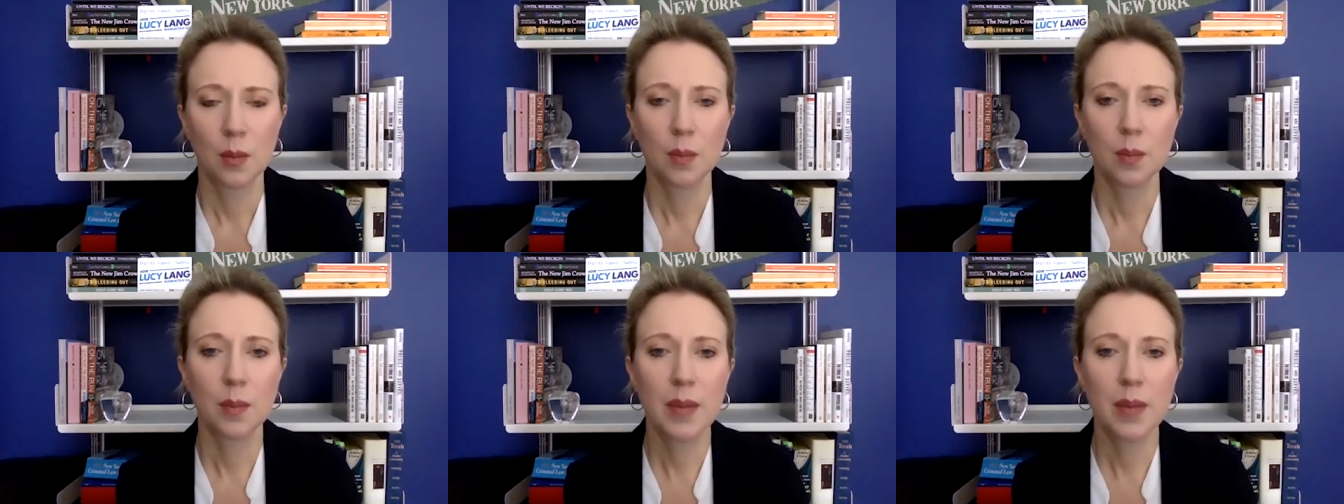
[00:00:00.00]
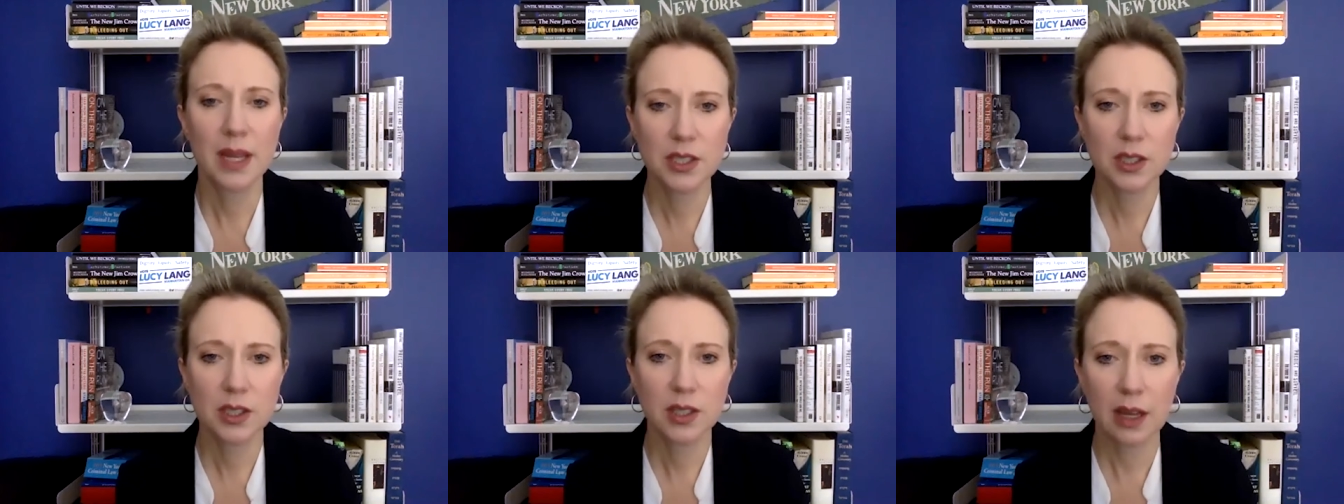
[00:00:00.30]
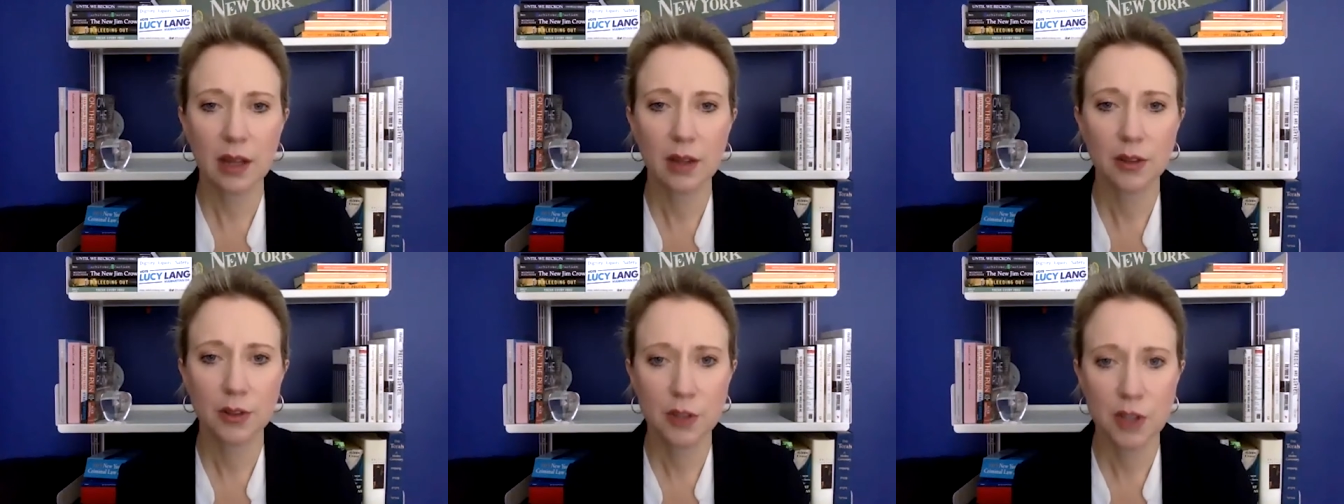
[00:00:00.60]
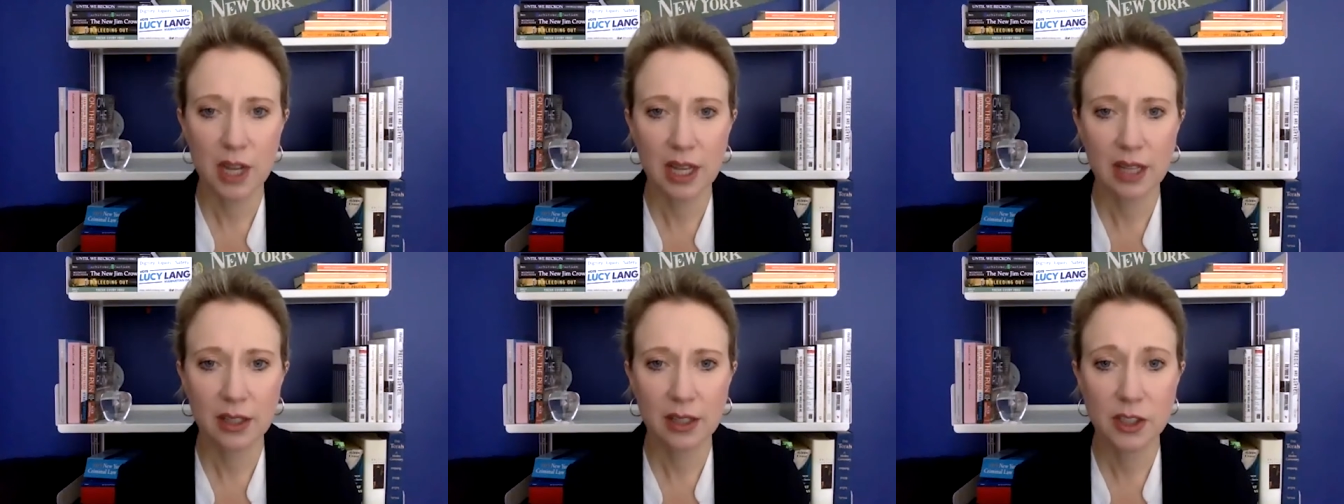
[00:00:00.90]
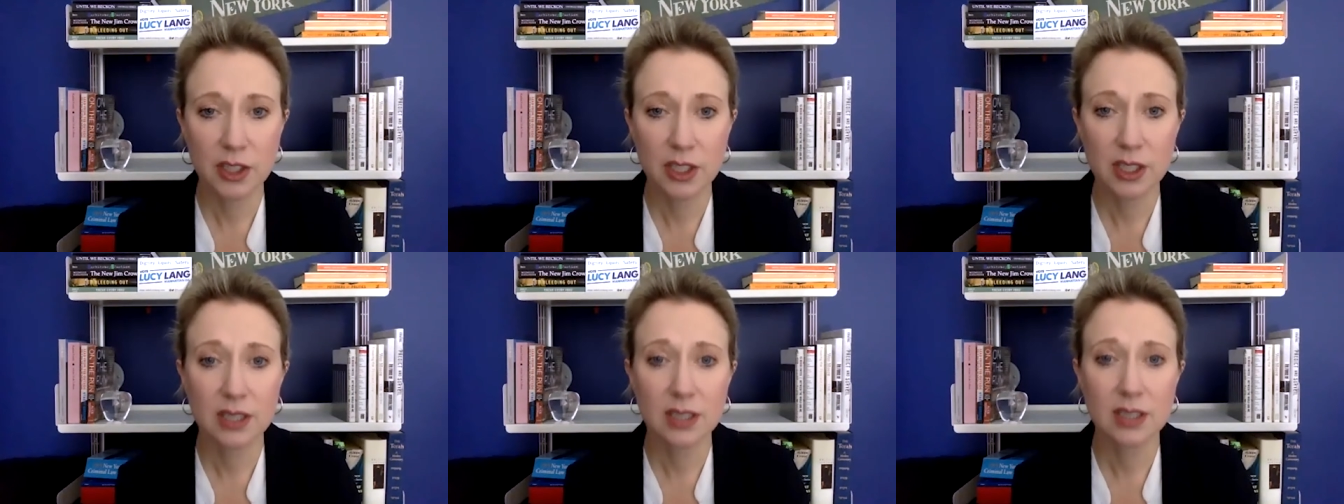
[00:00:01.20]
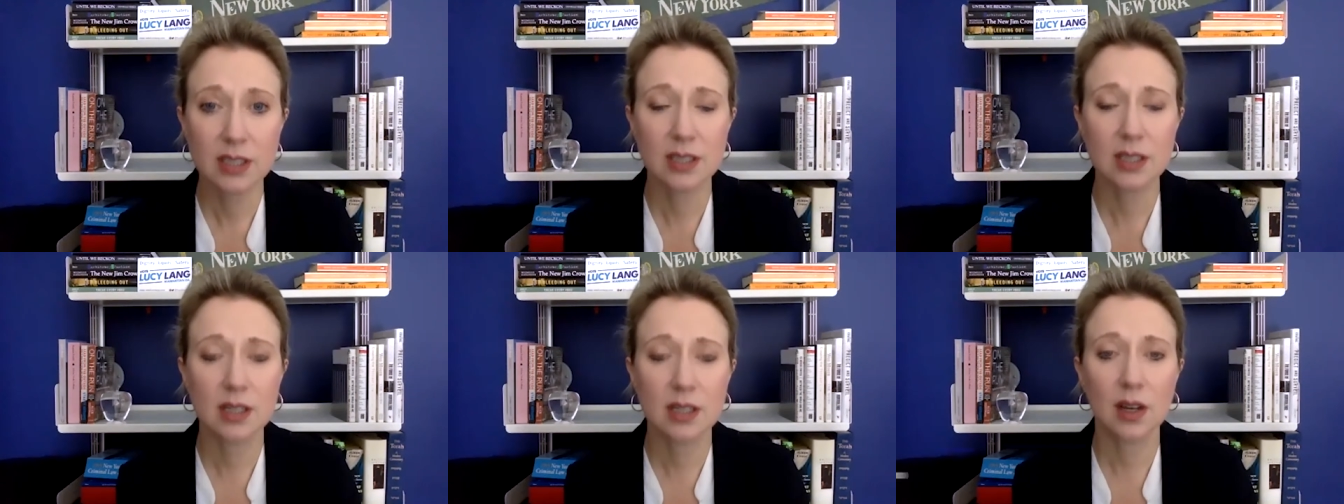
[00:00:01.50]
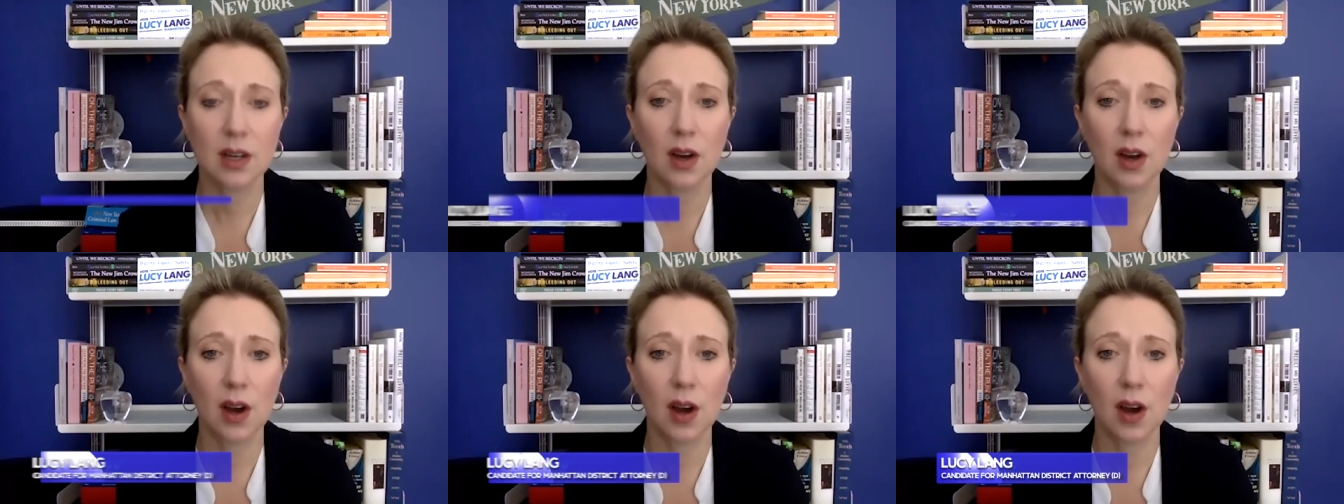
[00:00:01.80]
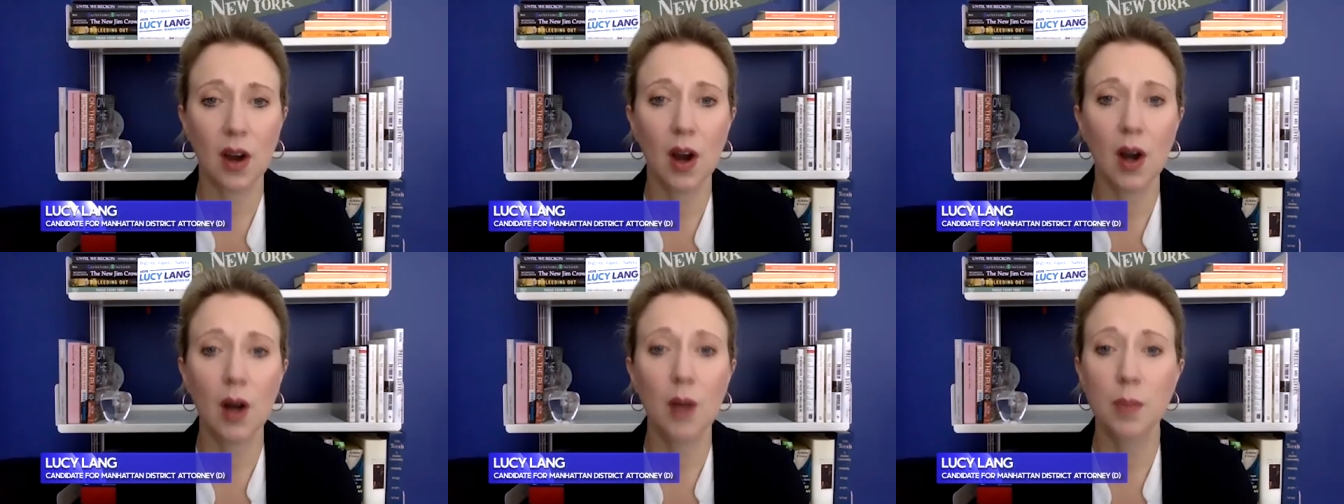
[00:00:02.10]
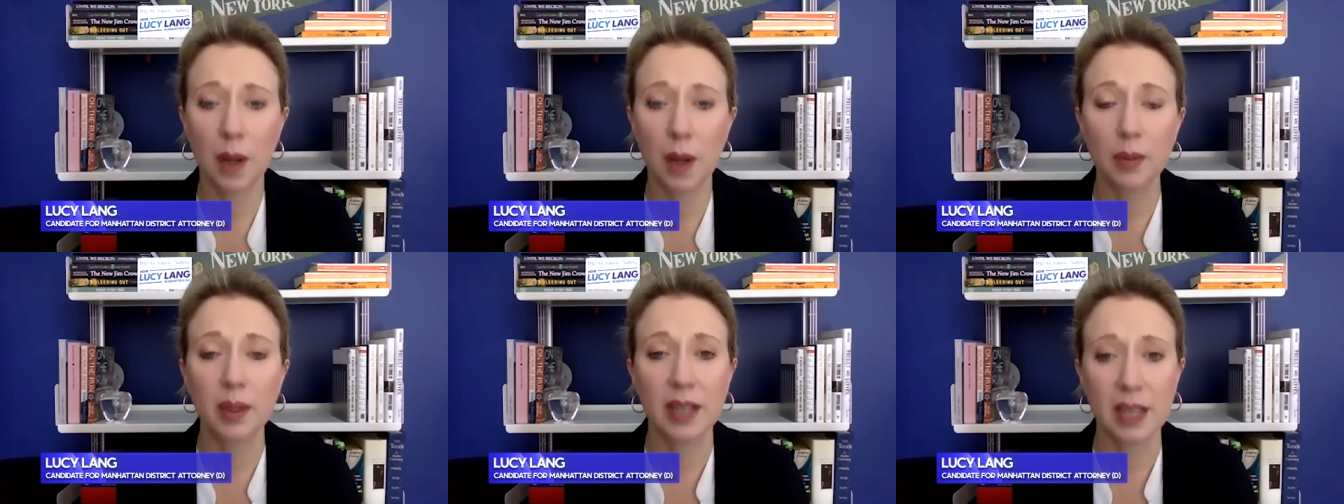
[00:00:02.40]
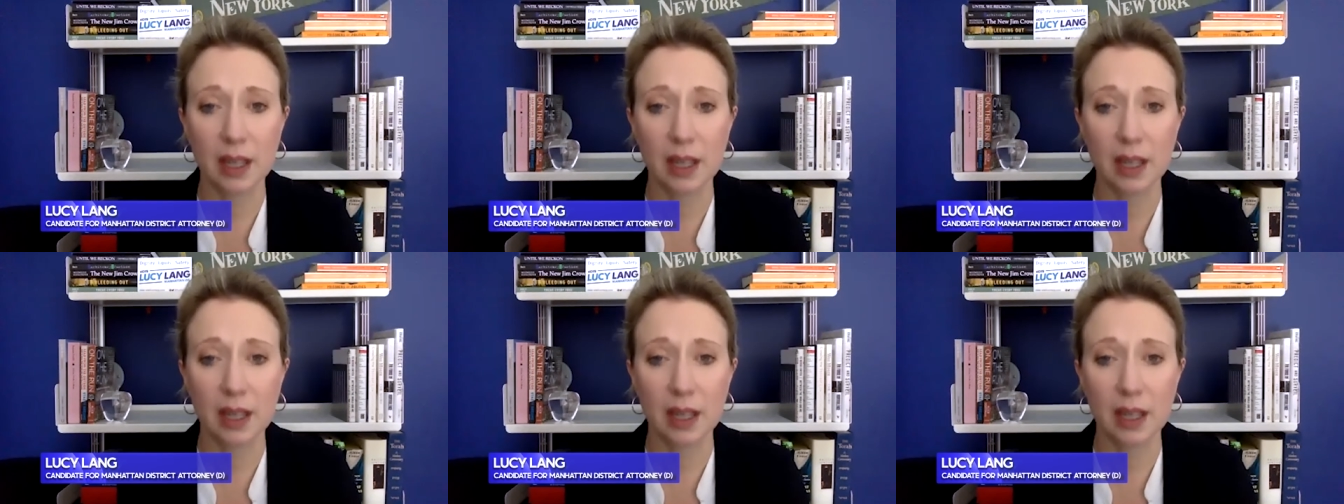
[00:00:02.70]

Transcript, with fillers: Mental health challenges are public